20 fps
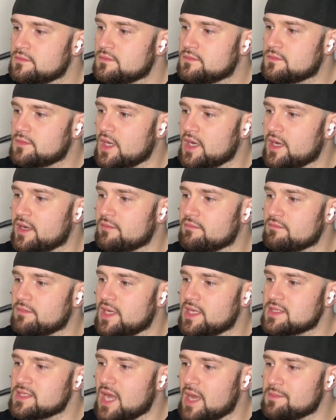Damn,
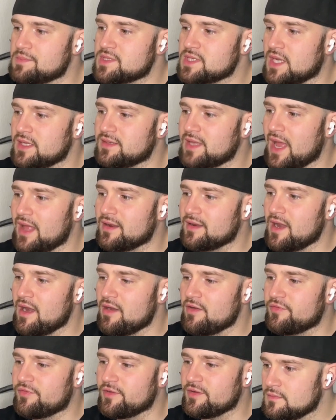man's upside down and everything.